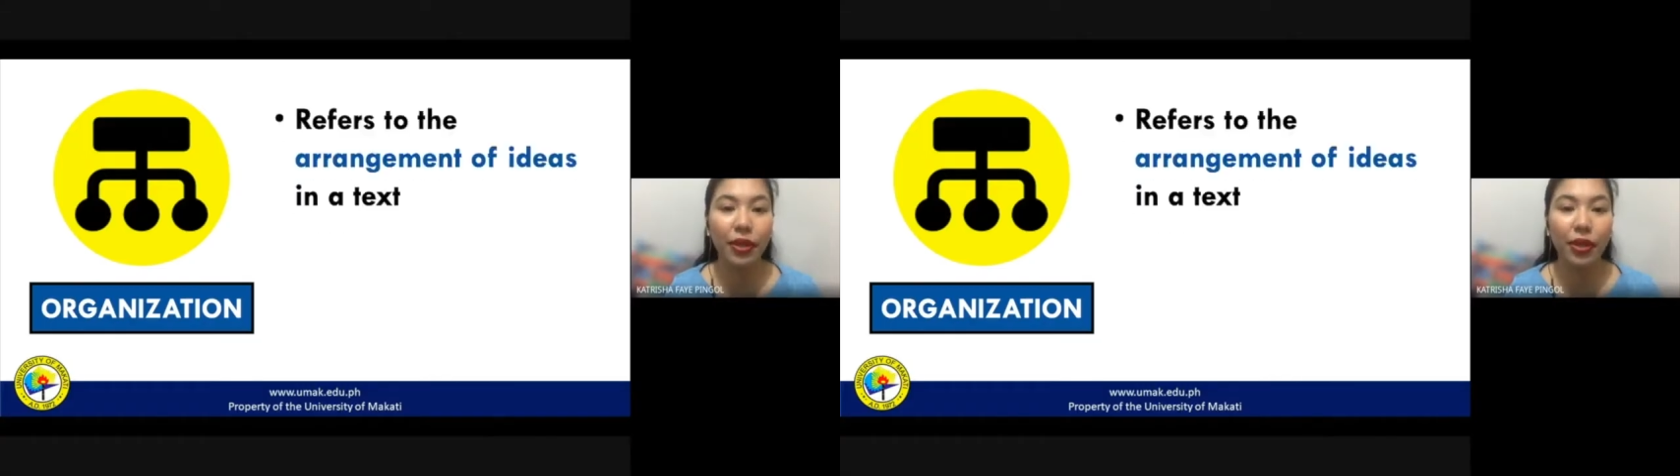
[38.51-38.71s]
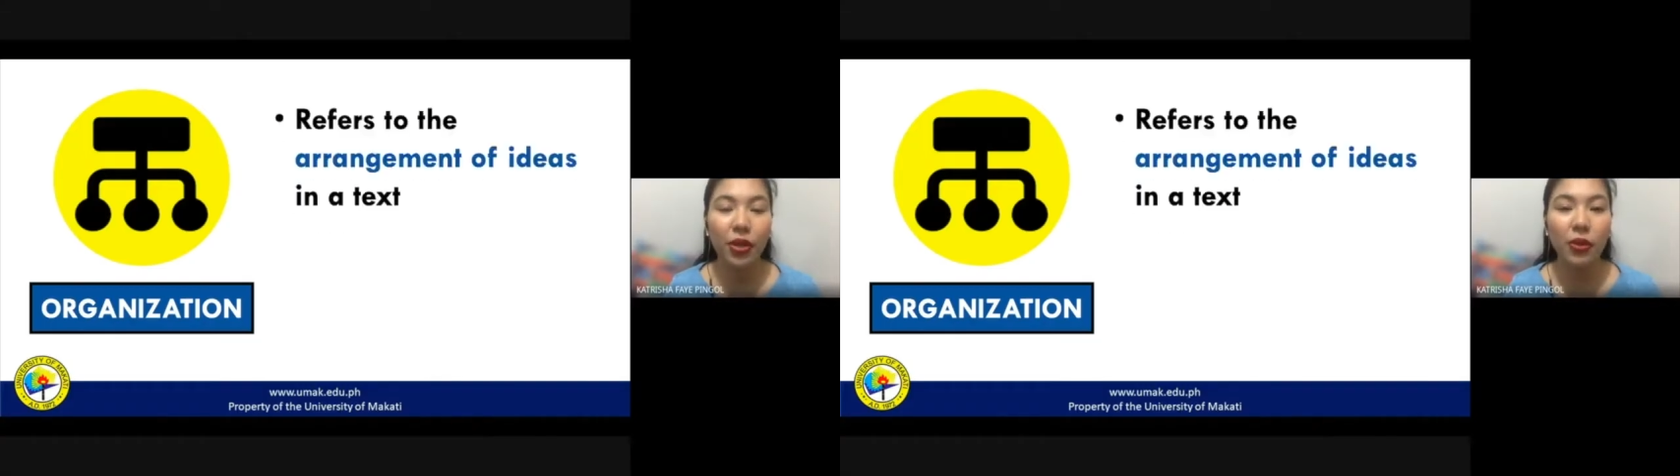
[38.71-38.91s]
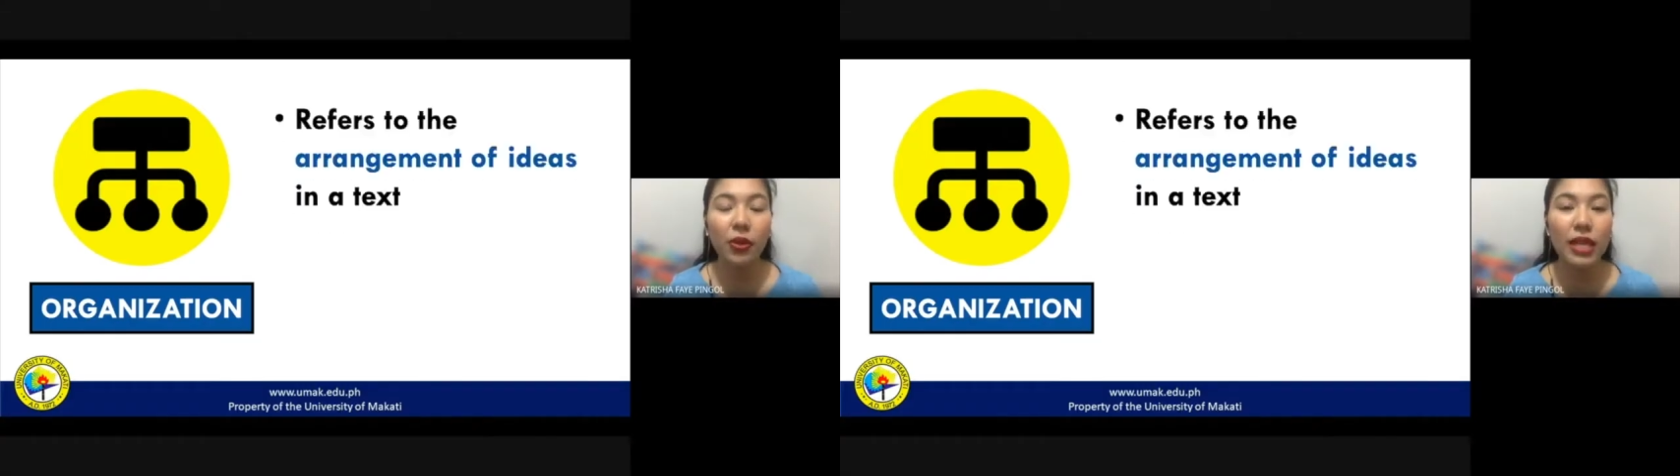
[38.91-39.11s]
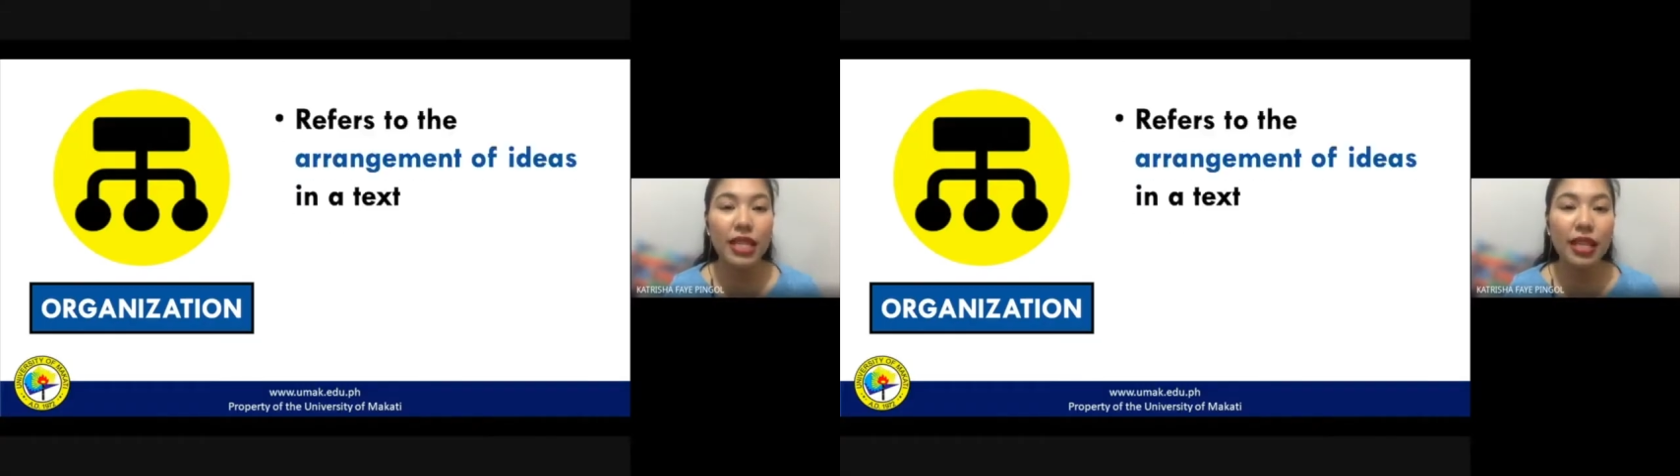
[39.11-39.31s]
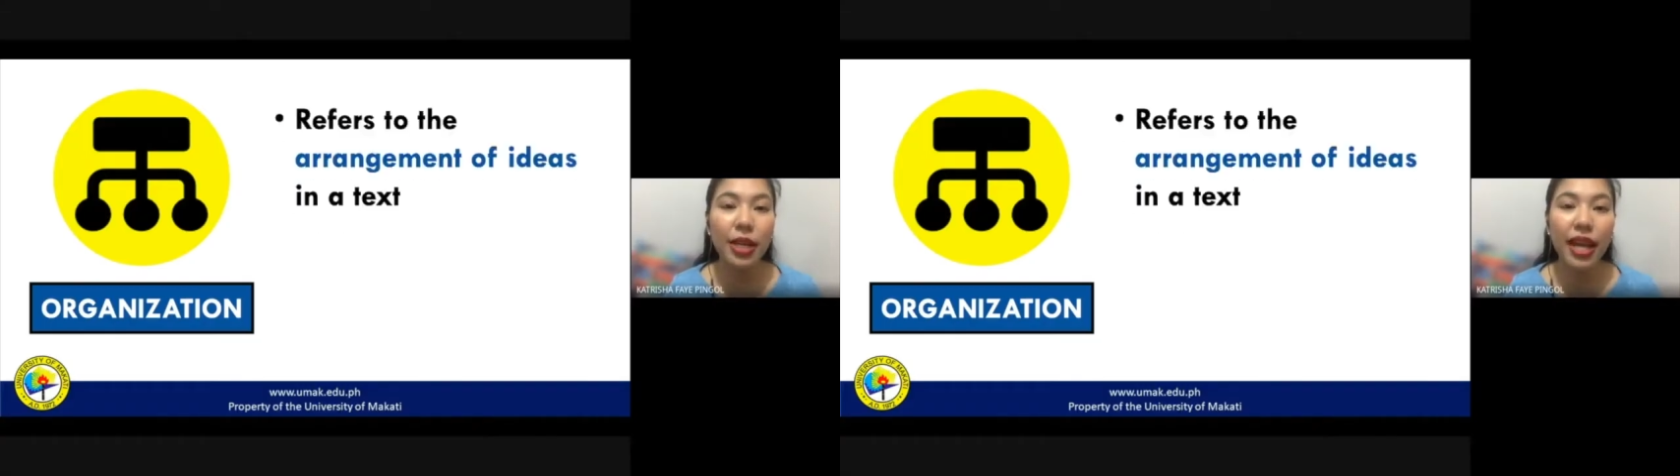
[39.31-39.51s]
When we
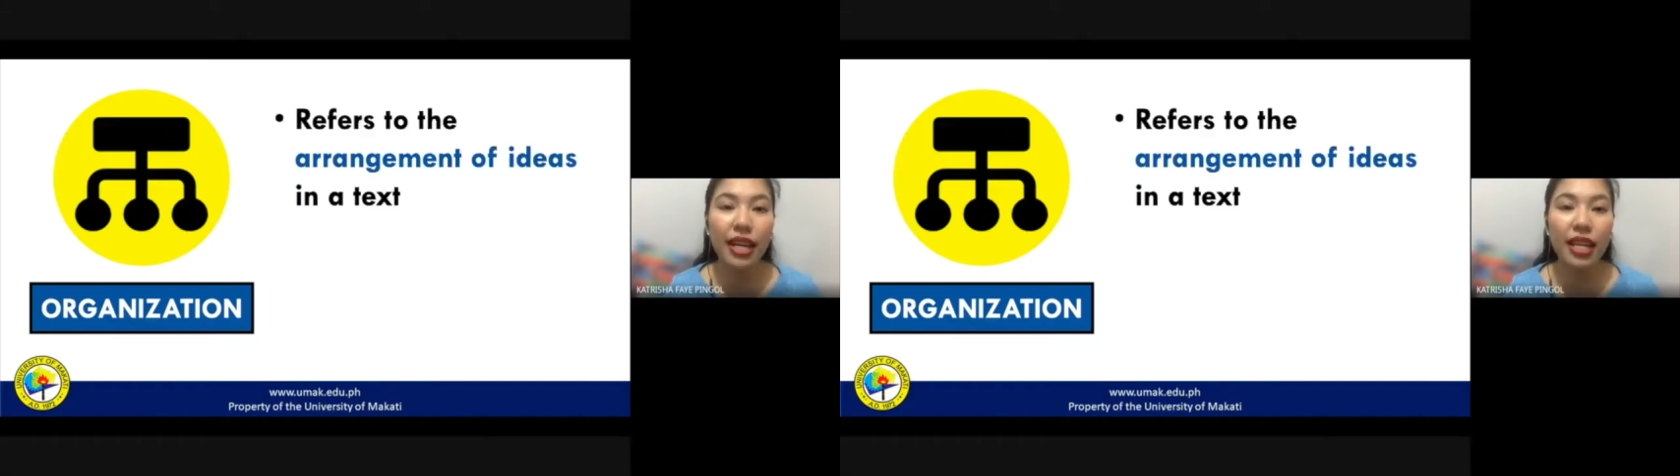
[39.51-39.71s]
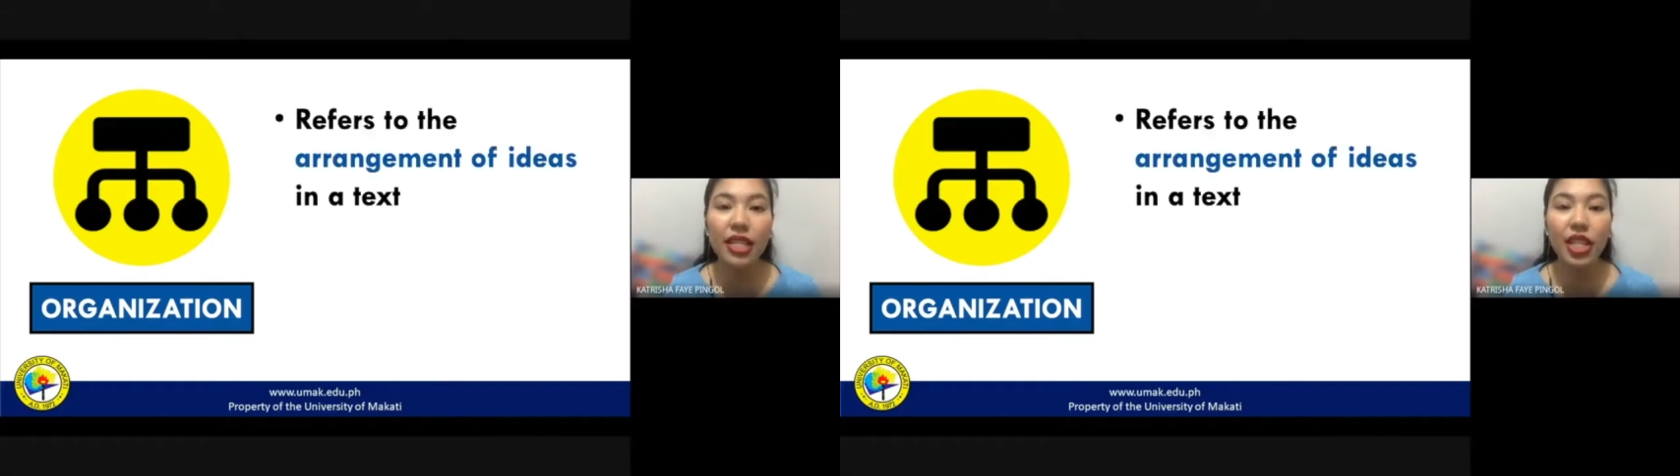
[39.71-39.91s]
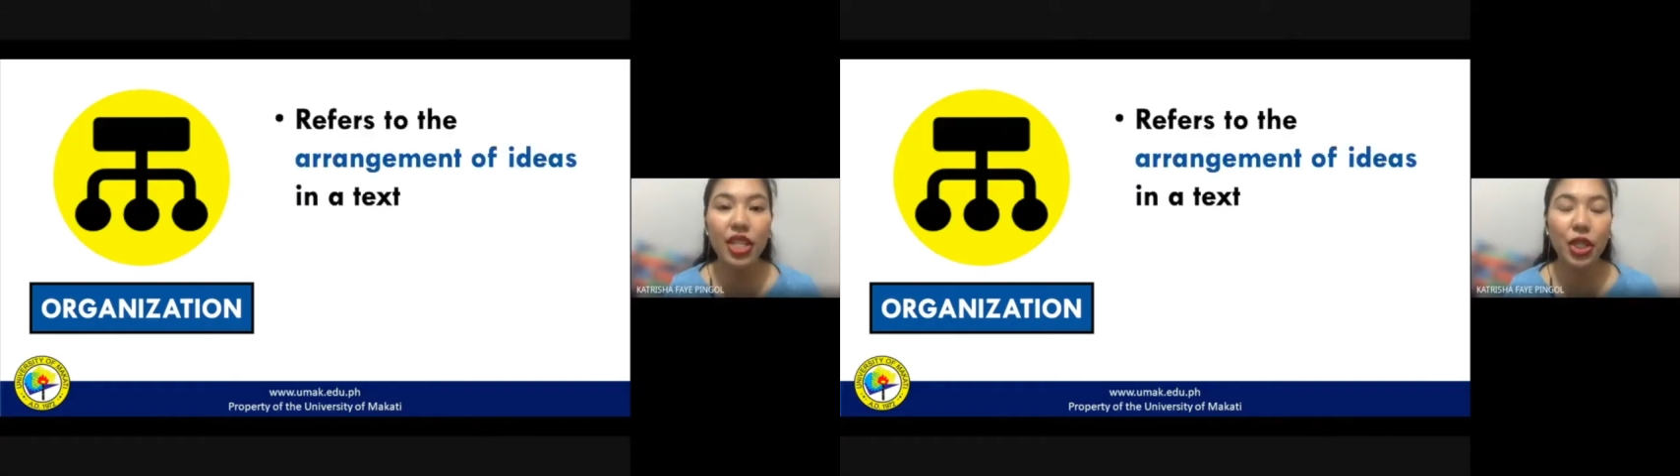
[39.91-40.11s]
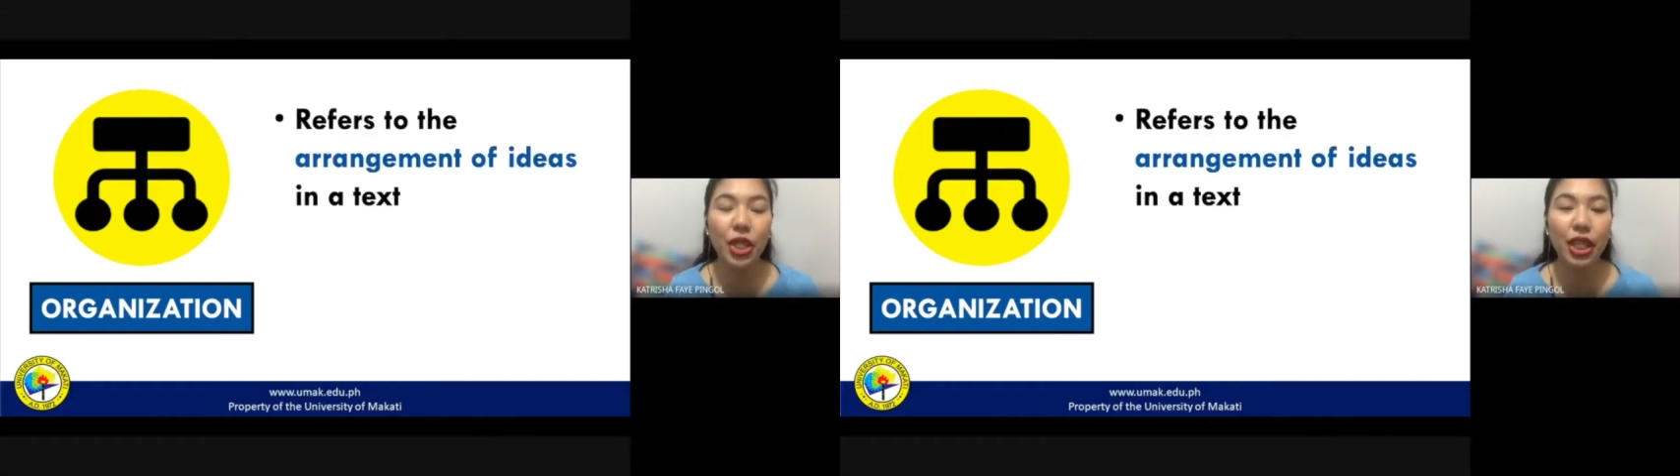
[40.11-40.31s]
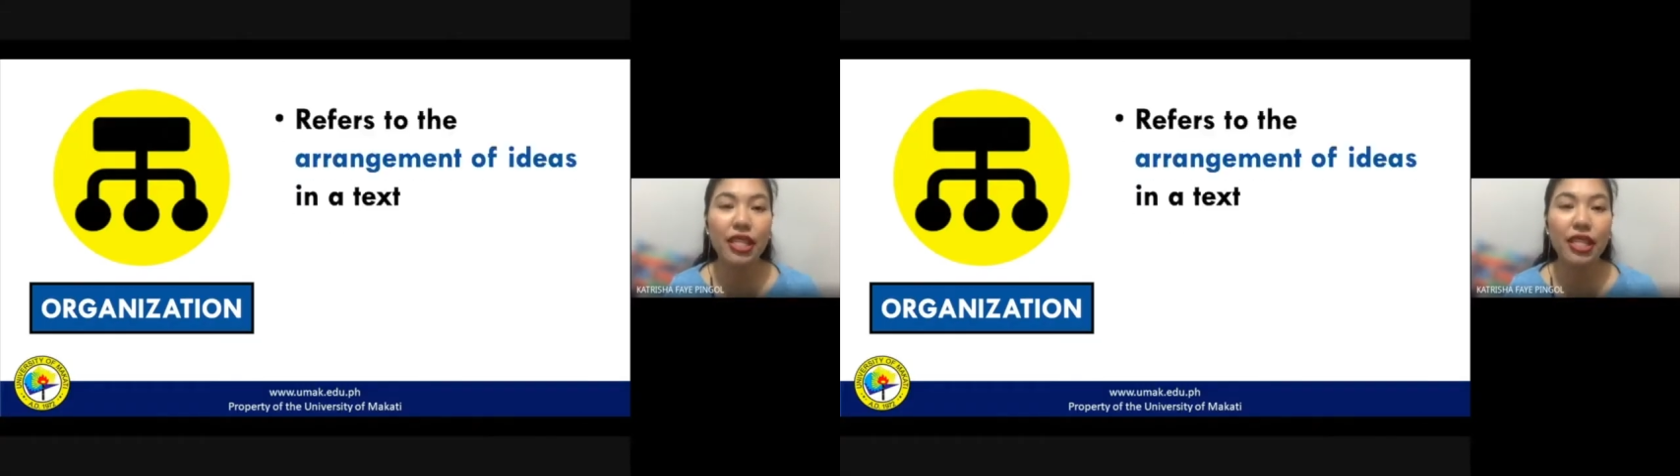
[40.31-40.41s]
say organization,